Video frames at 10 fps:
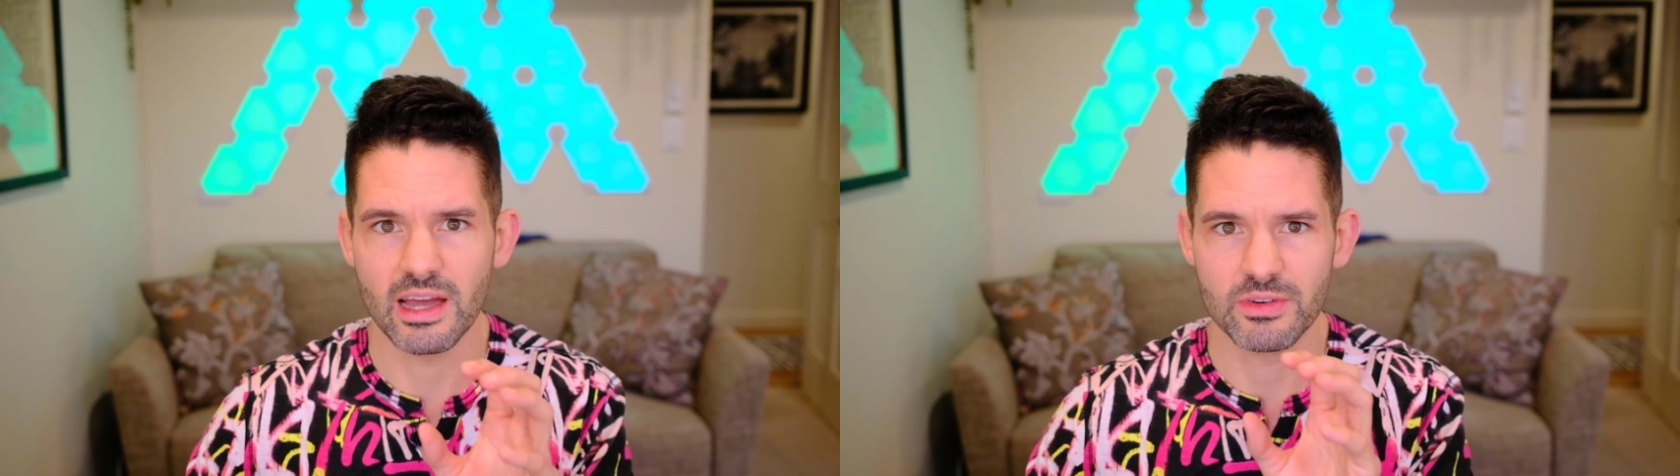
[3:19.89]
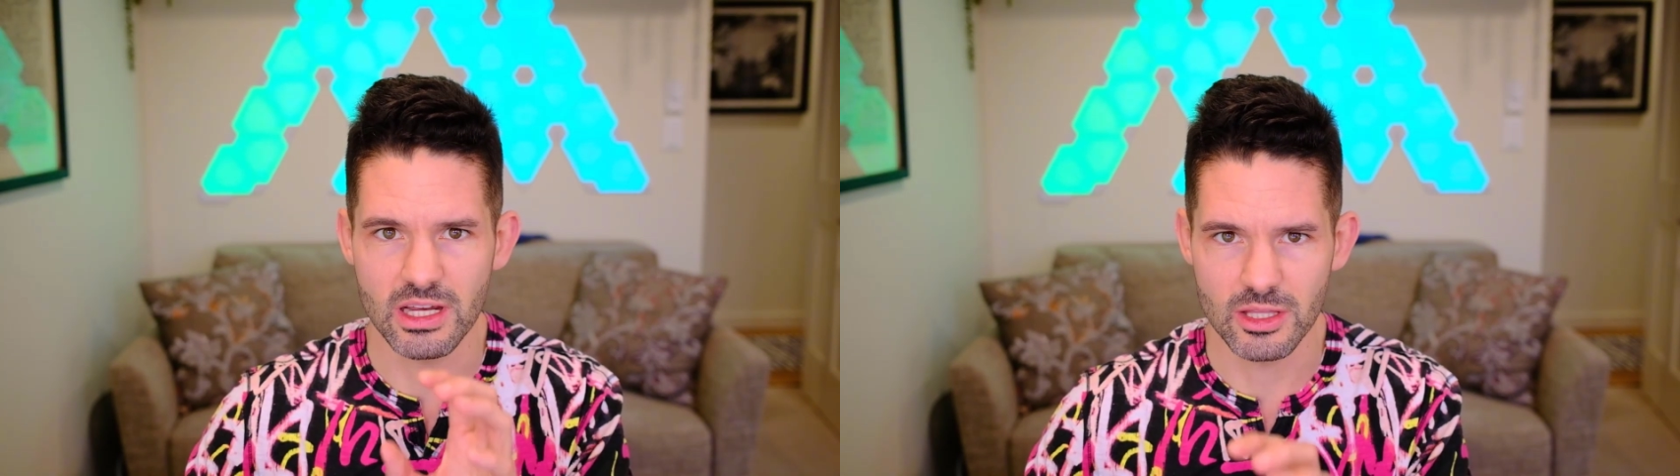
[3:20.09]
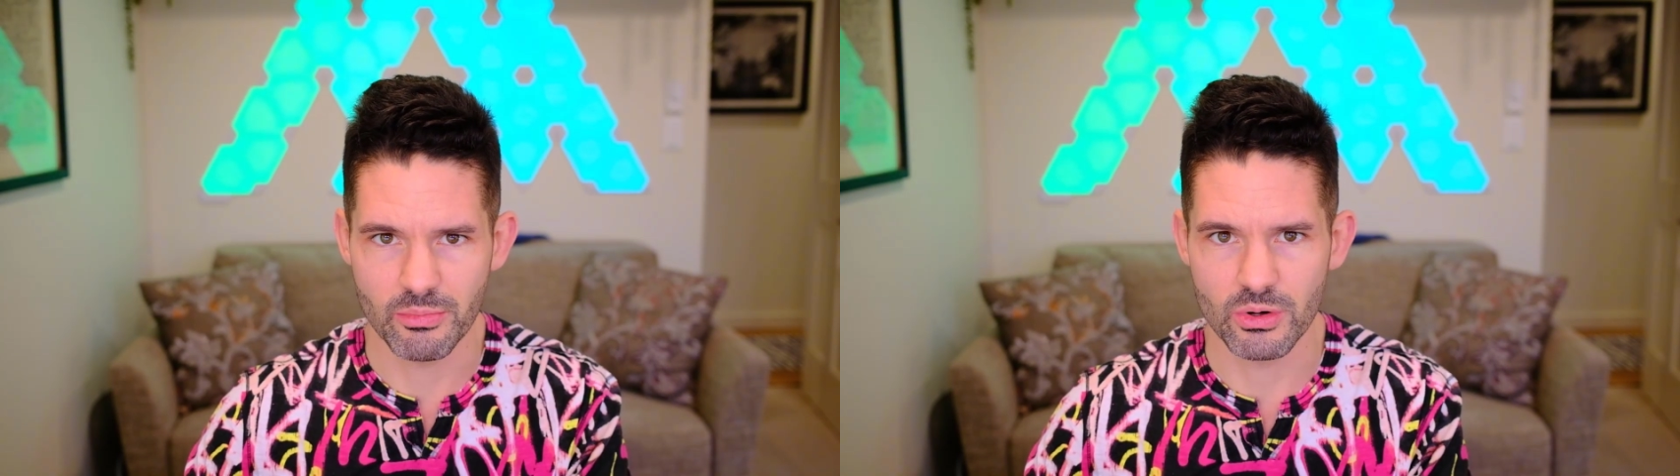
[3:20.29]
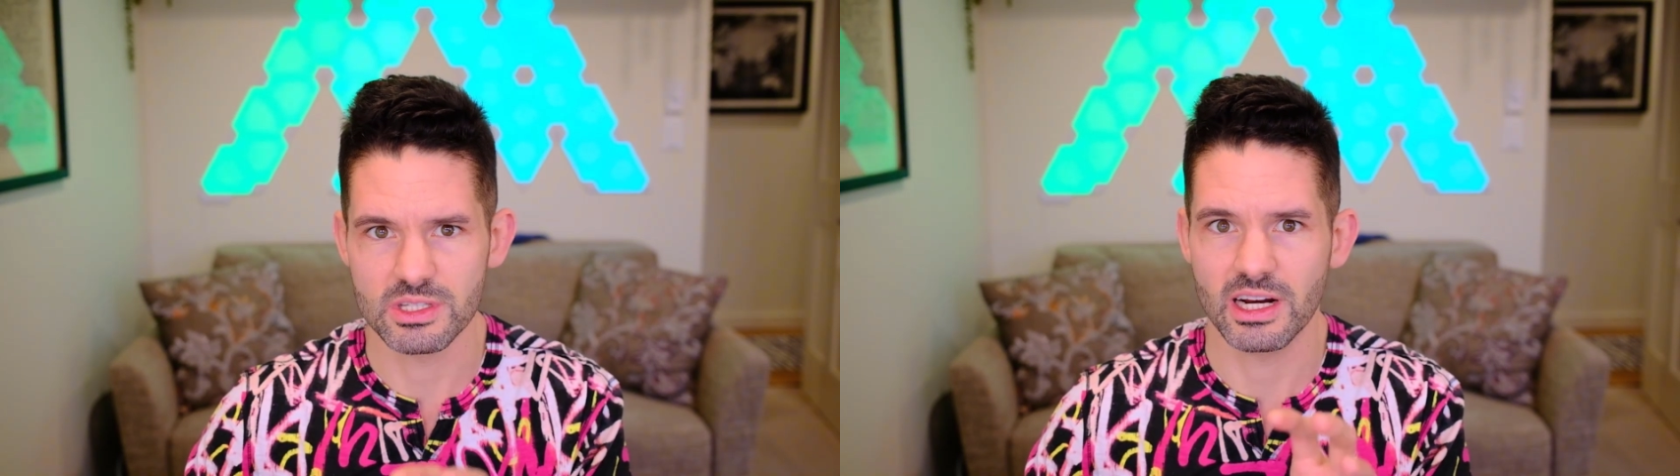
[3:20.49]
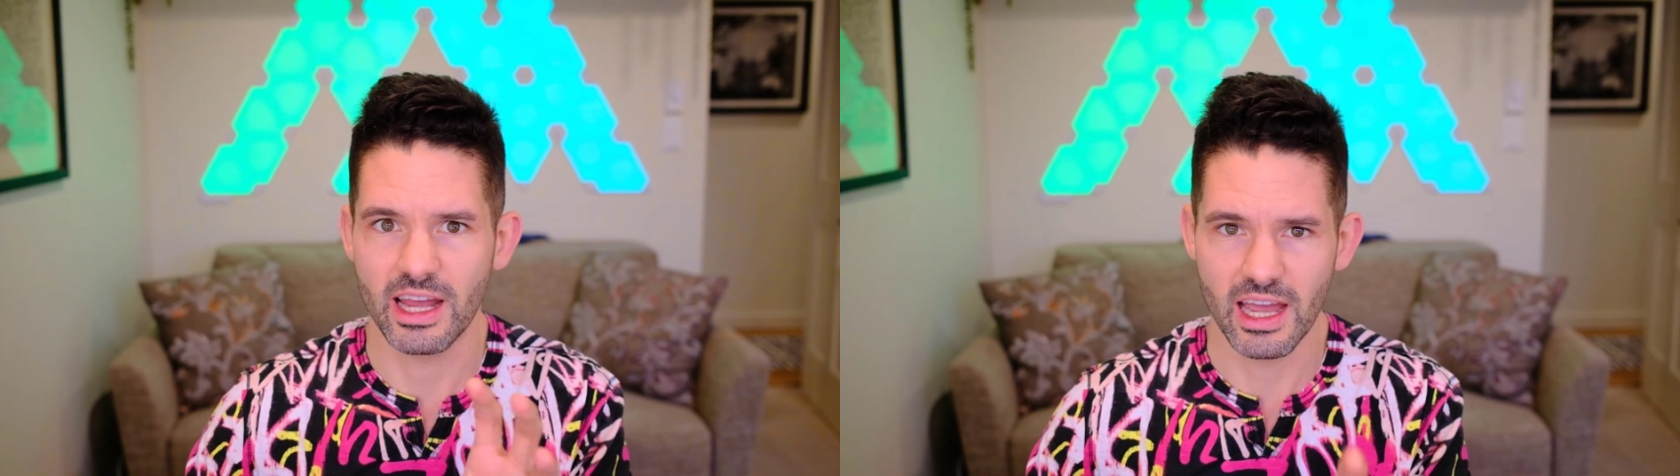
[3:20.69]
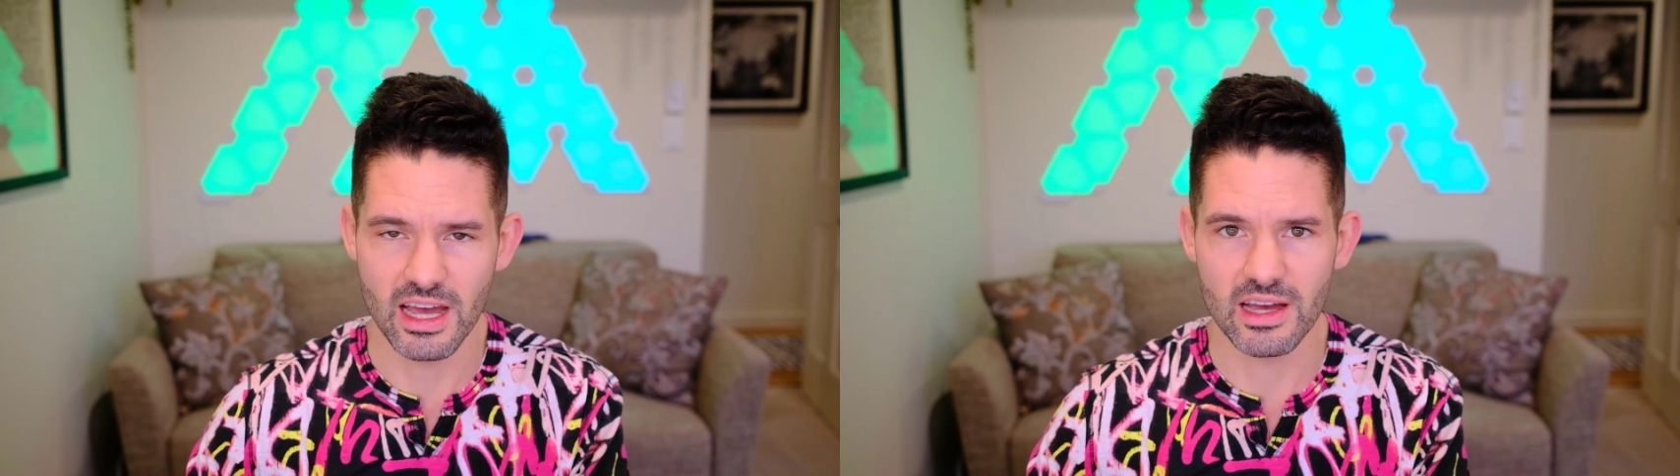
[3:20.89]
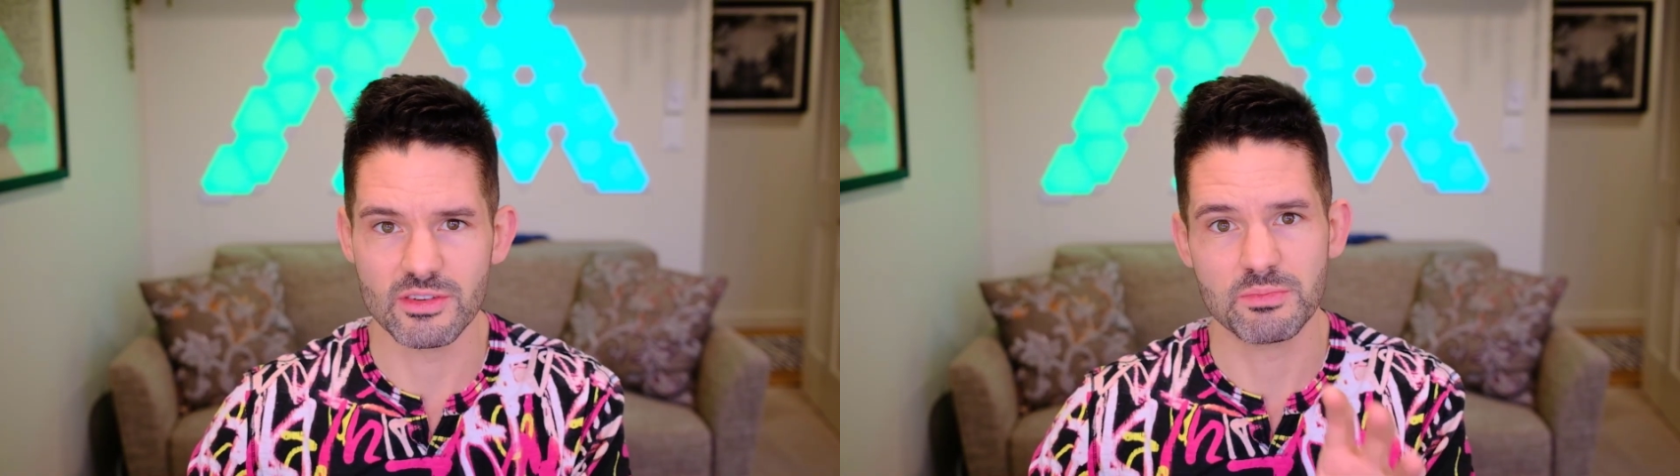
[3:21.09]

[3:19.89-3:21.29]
taken the approach that I had is